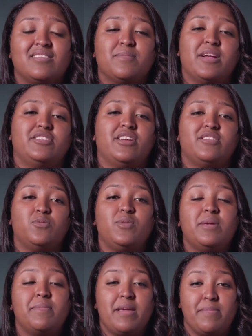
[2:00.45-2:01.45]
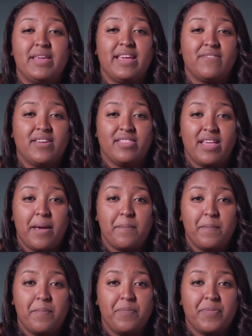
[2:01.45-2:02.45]
as much as we may be giving
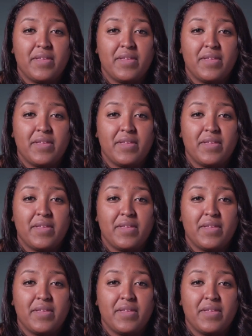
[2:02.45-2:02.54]
them.